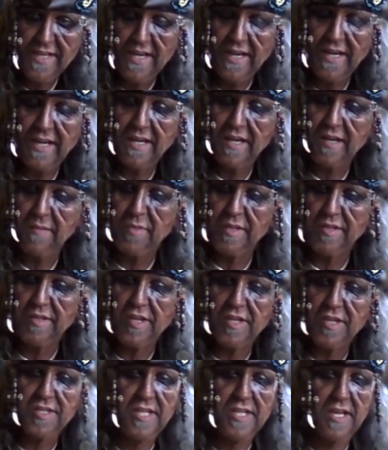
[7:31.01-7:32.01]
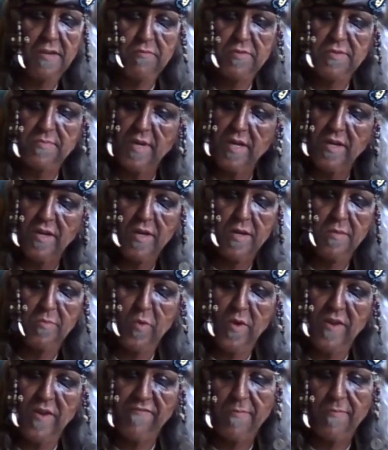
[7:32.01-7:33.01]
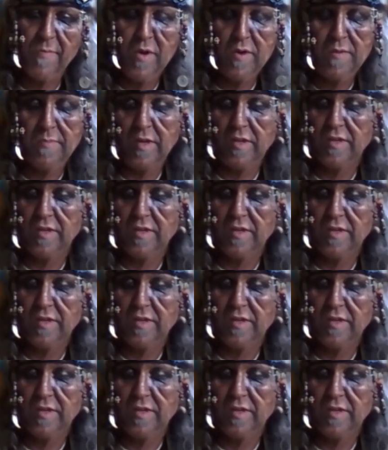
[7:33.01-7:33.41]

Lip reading: But yes, that was my home away from home